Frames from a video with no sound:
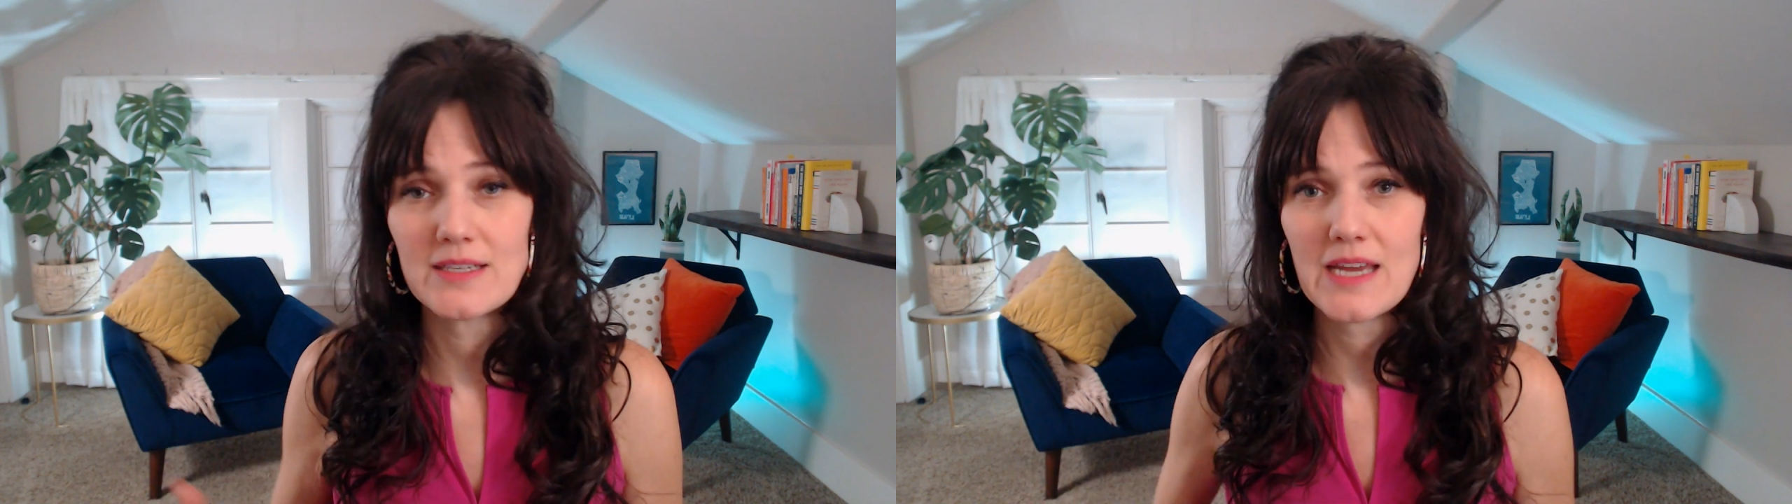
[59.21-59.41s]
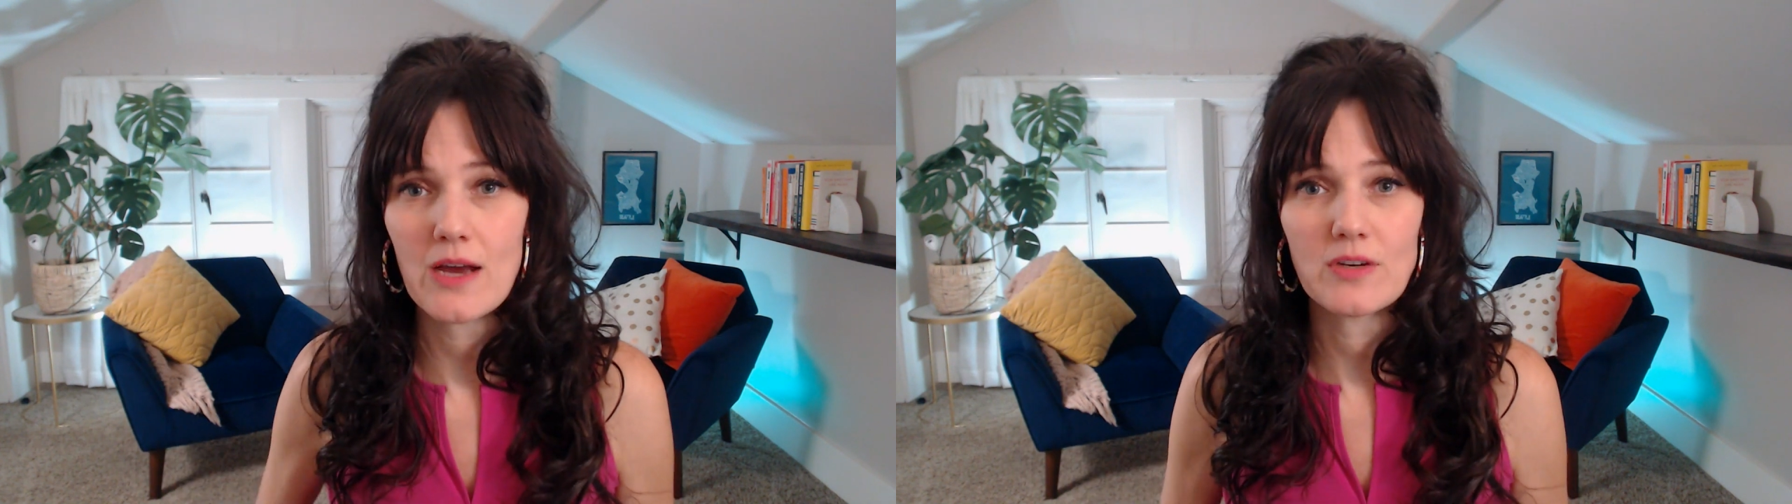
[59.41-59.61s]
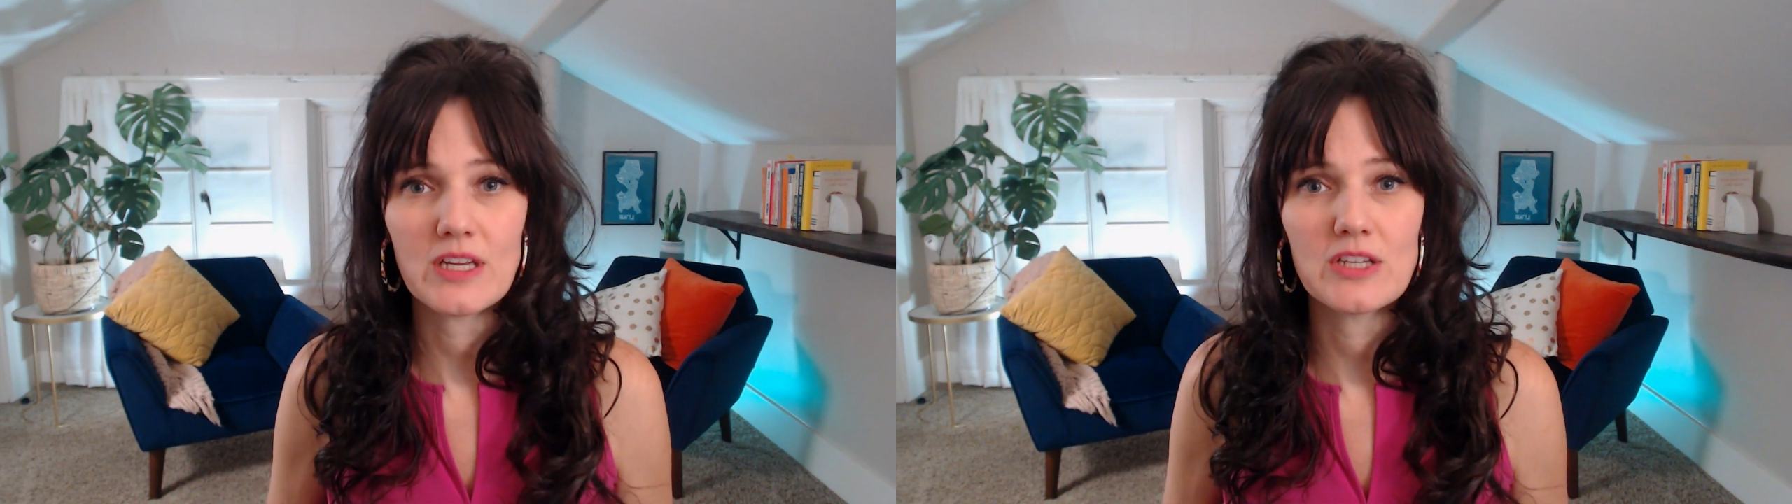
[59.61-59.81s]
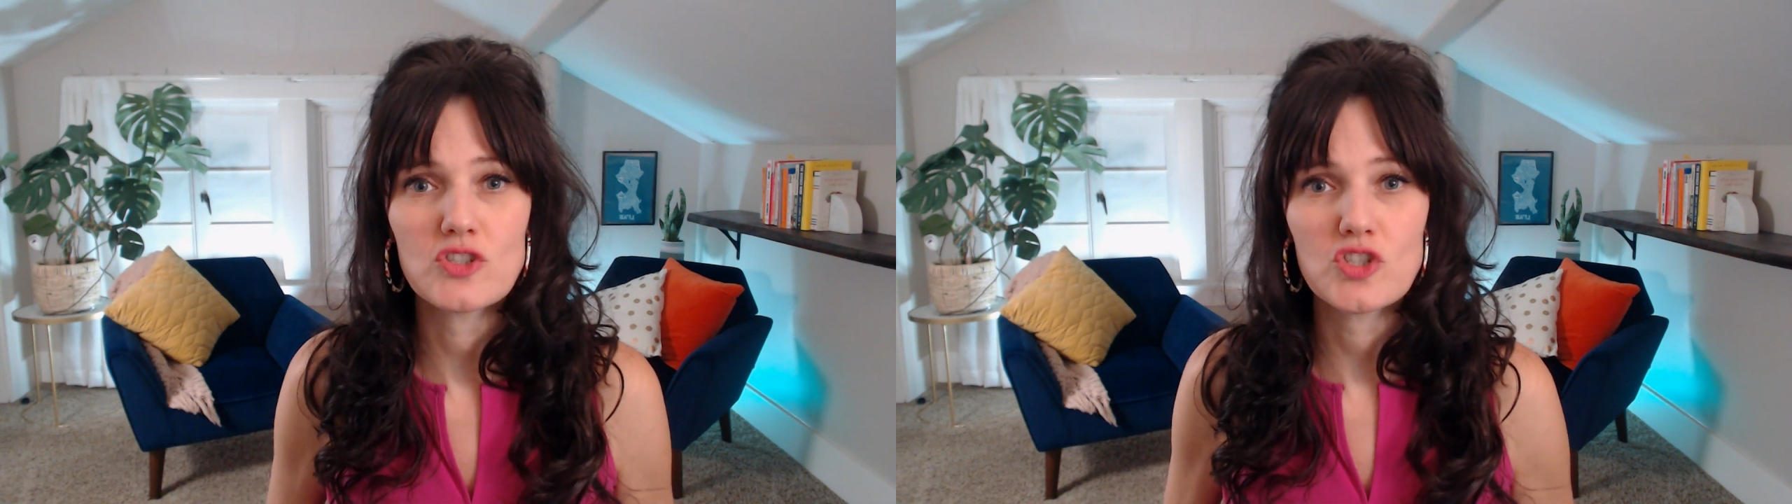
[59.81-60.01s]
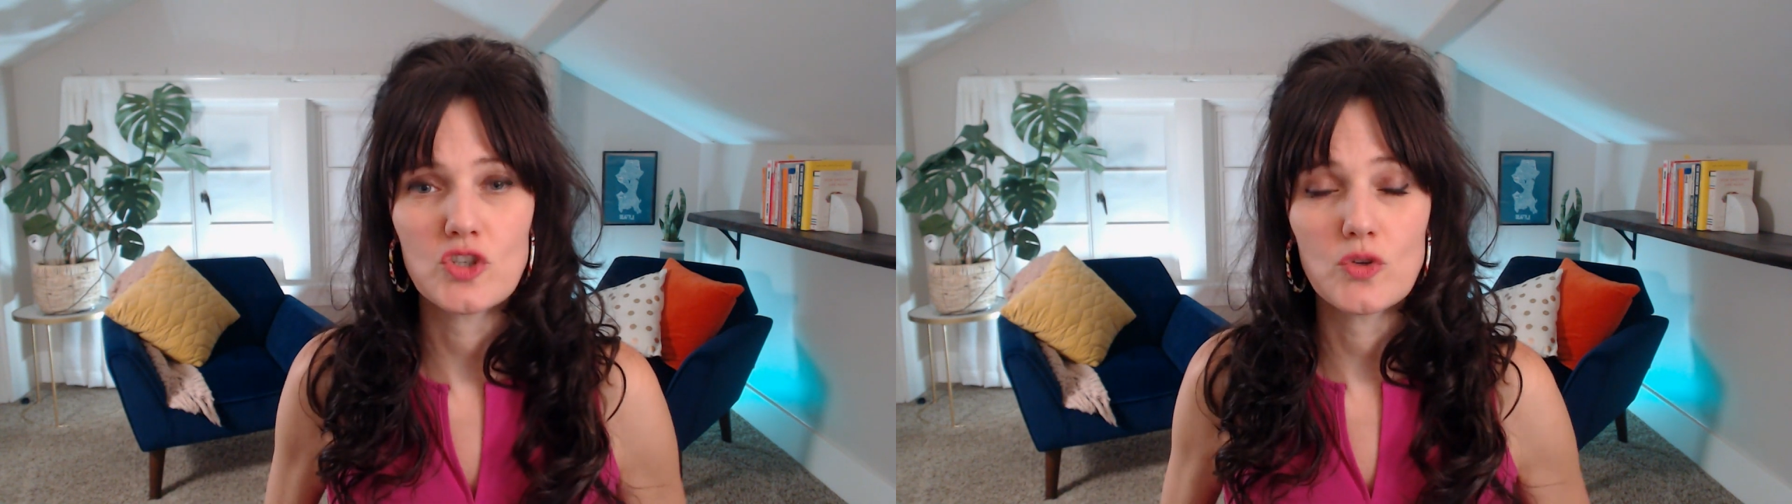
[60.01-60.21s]
down
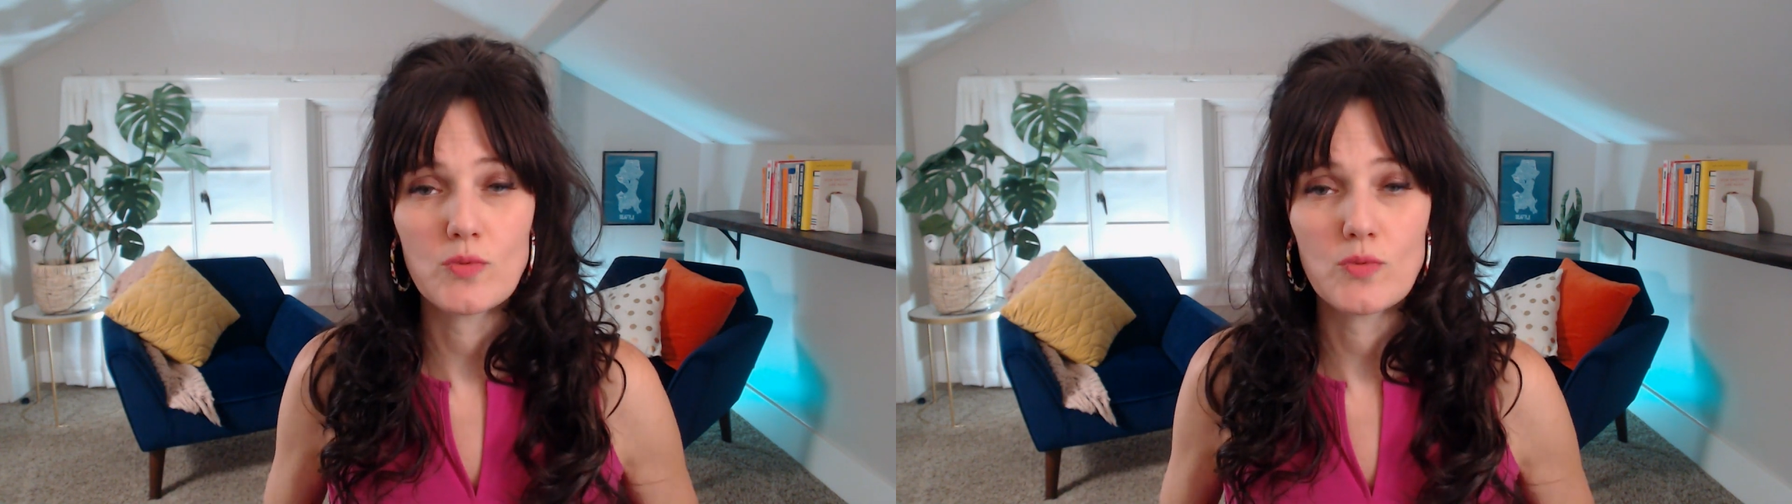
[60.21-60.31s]
into